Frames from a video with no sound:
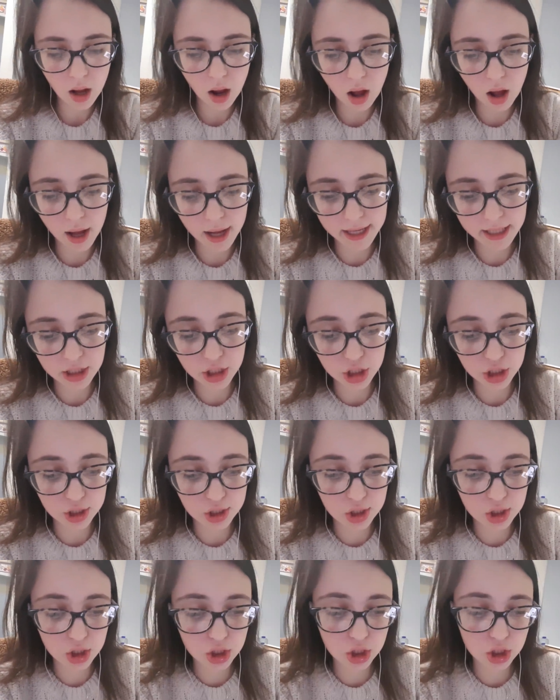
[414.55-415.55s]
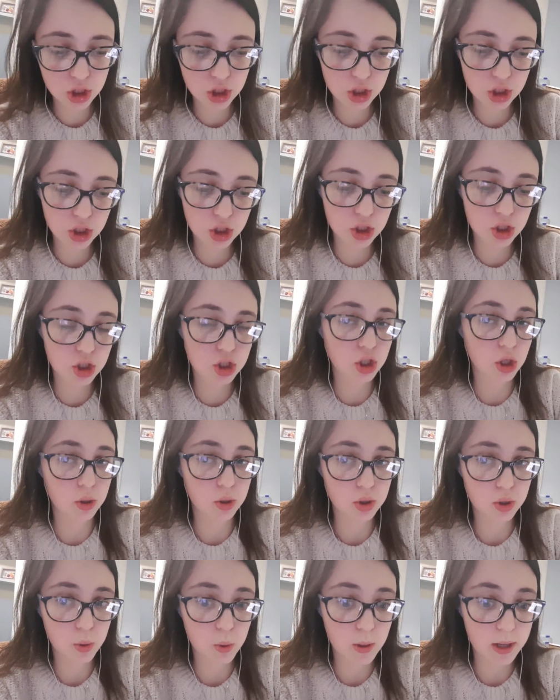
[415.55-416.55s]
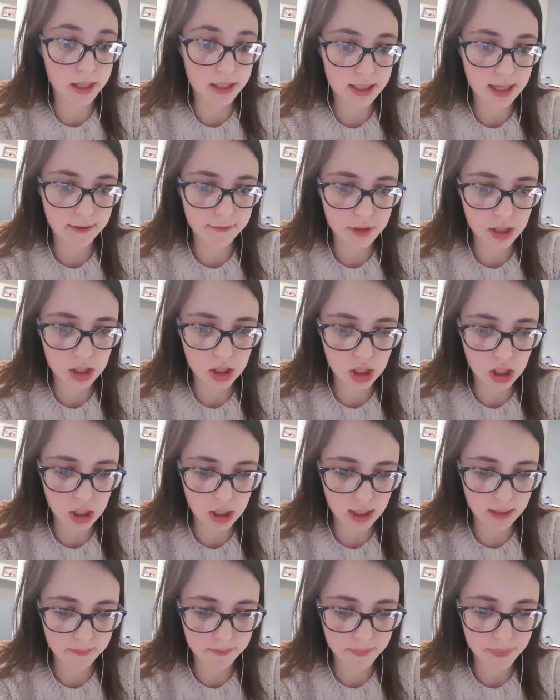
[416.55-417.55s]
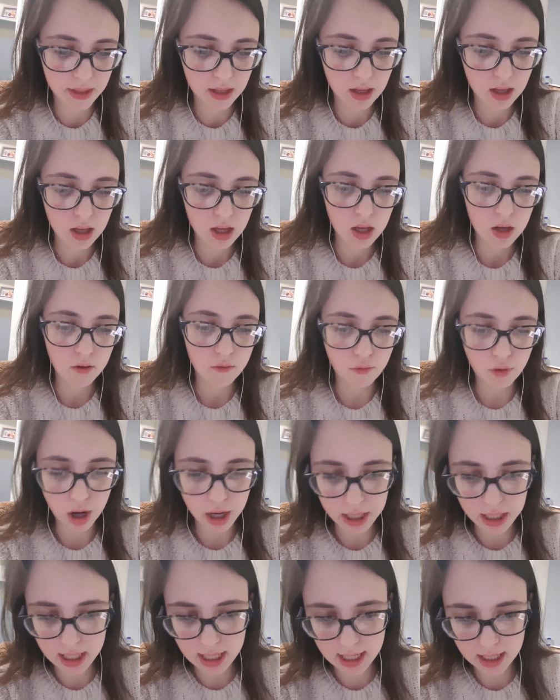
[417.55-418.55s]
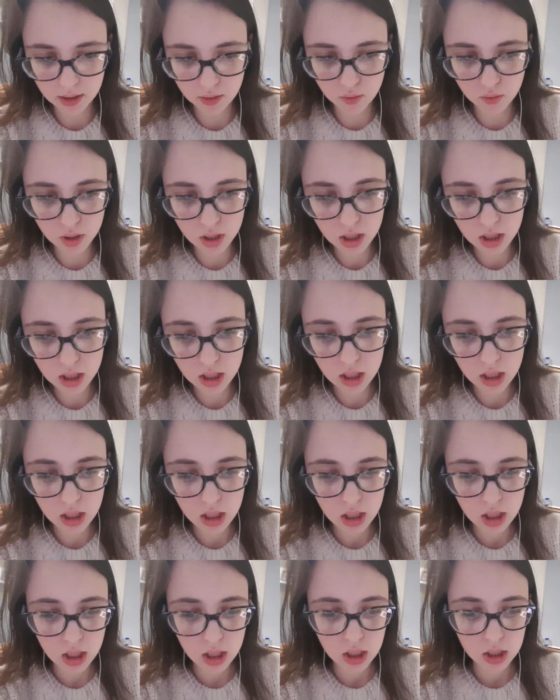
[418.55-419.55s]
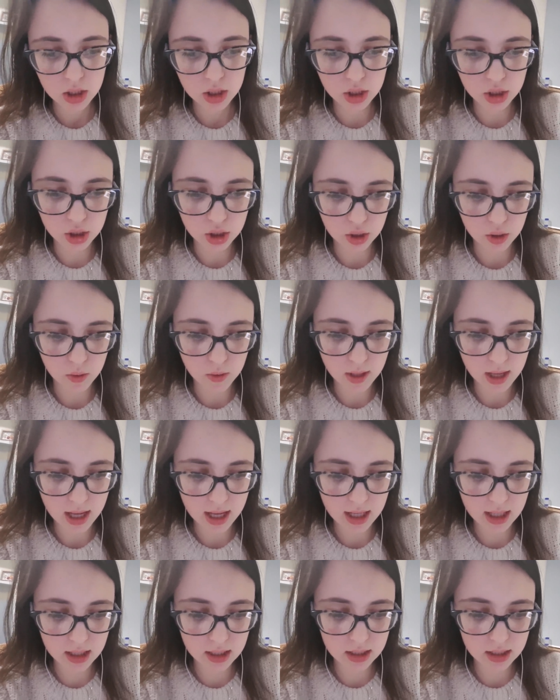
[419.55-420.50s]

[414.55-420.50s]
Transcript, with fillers: I just don't quite have the time right now to do that.